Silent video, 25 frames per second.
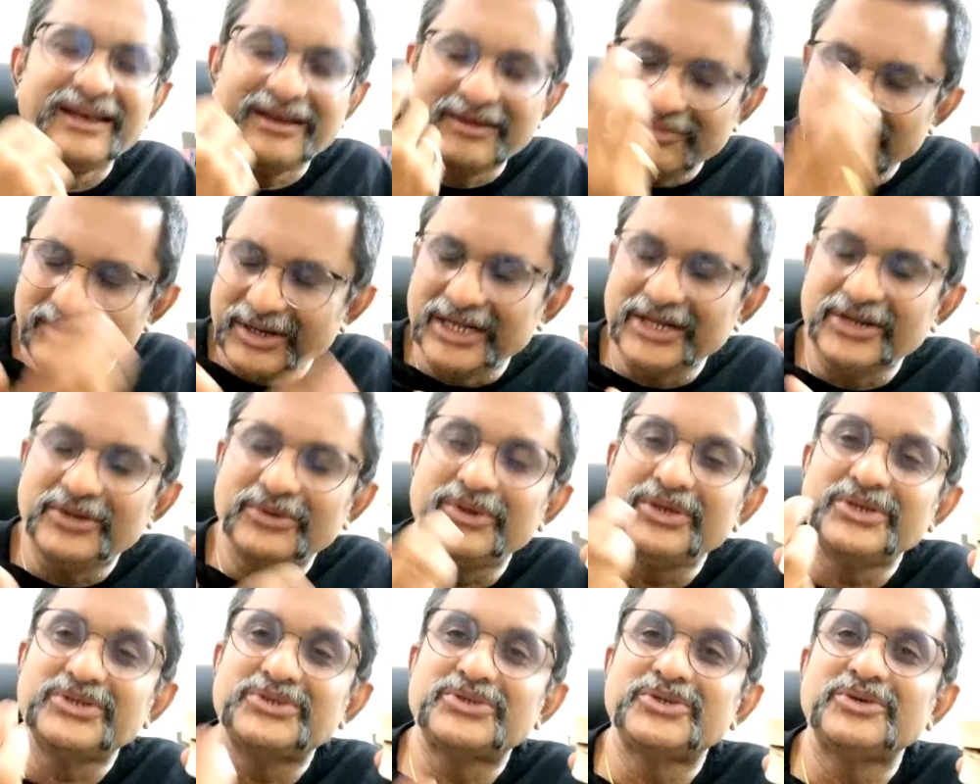by
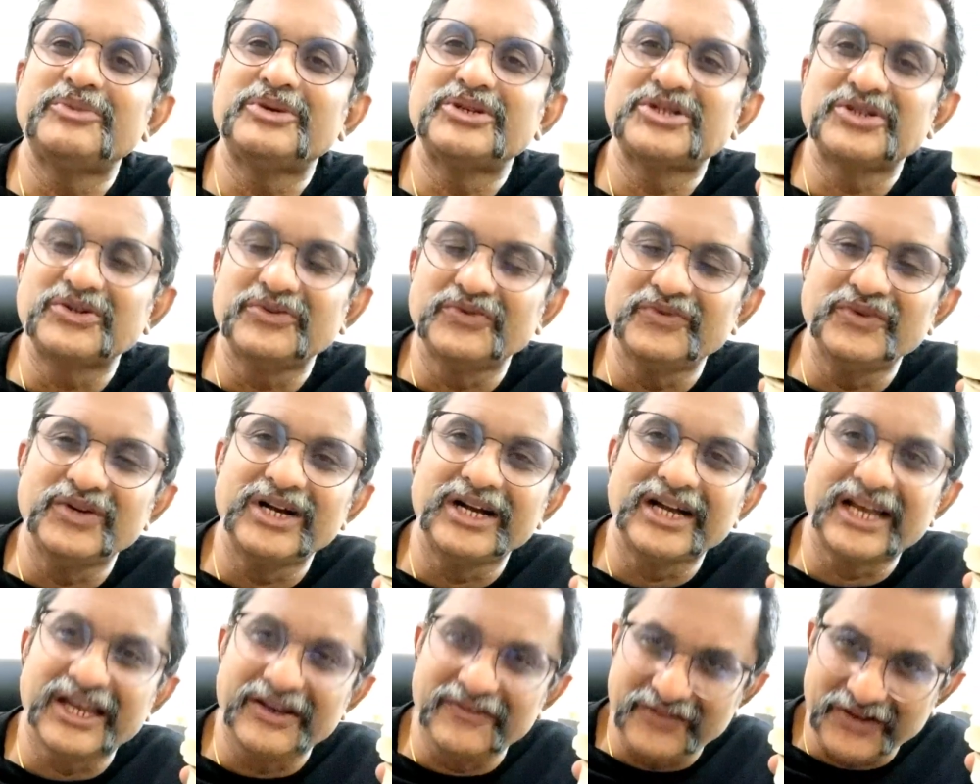doing so much of
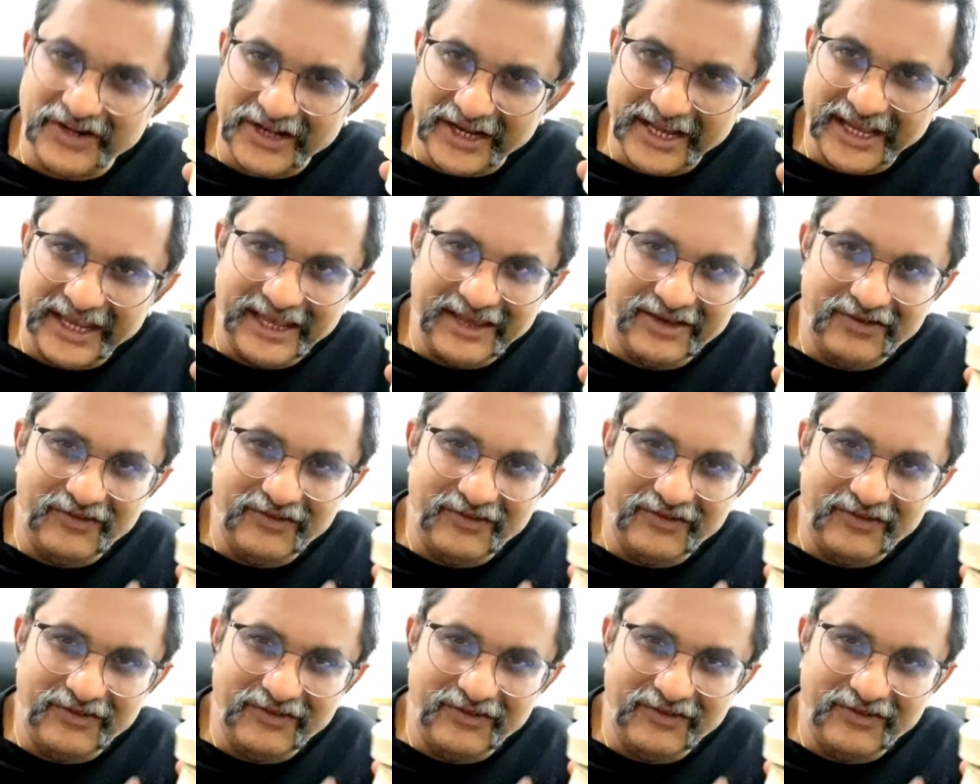work every day